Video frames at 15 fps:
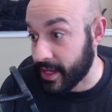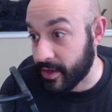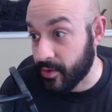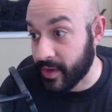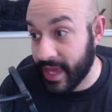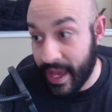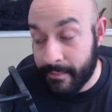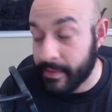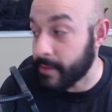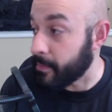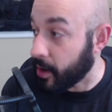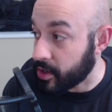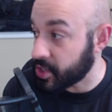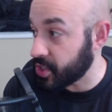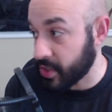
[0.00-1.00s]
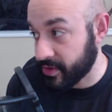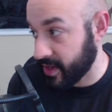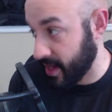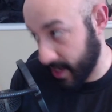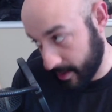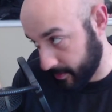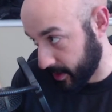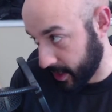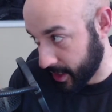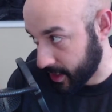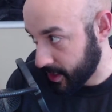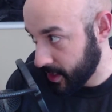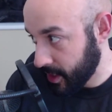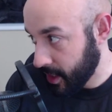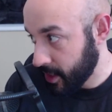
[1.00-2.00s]
You can't be partial to anybody.
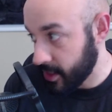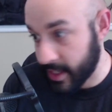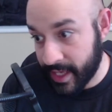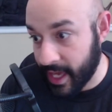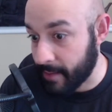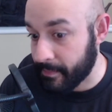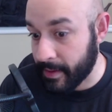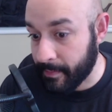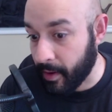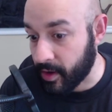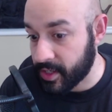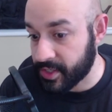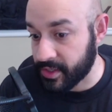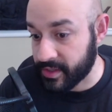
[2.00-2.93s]
You can't be partial